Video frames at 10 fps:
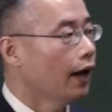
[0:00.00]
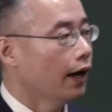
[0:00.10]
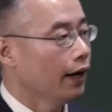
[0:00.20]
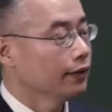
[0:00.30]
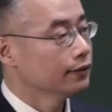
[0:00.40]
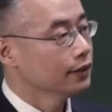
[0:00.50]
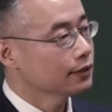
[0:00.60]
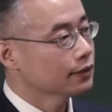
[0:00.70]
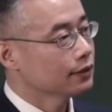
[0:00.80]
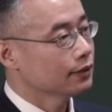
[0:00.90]
And
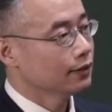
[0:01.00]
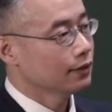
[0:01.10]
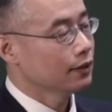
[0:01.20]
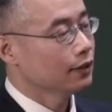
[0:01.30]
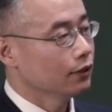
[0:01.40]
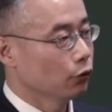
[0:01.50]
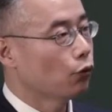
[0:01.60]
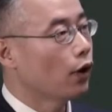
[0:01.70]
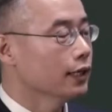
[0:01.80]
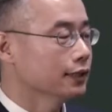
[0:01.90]
this
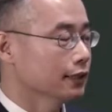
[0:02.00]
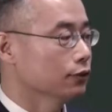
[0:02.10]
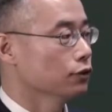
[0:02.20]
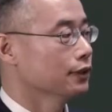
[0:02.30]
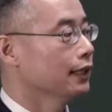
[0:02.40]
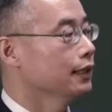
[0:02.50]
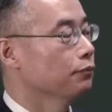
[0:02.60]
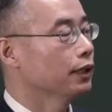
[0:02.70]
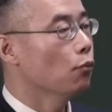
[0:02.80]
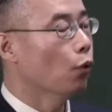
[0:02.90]
requires us to study a
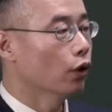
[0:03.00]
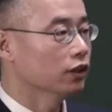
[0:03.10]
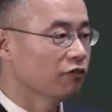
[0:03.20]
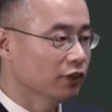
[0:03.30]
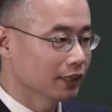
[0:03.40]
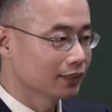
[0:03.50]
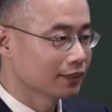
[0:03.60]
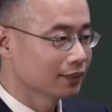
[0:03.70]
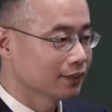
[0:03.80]
bit more the physics.